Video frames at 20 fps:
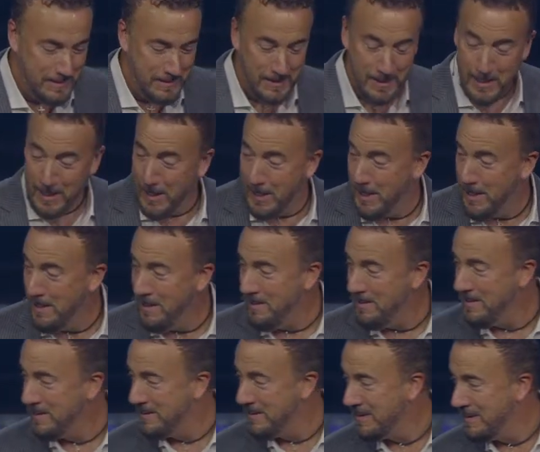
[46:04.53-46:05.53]
Huh?
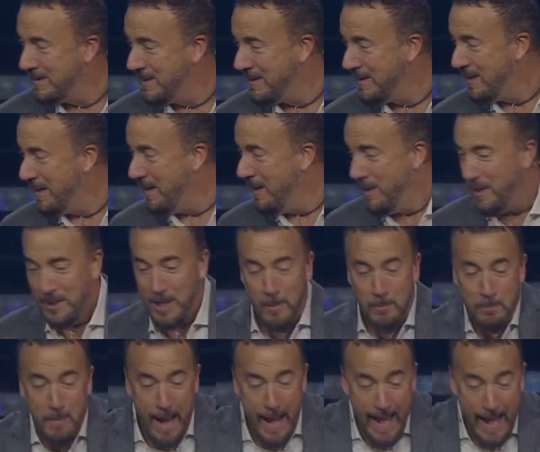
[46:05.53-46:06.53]
The
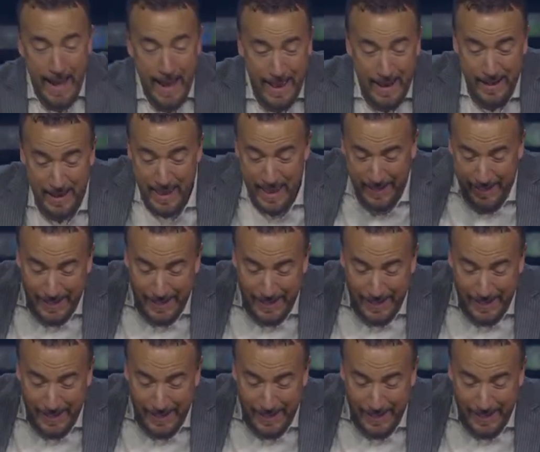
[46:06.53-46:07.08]
man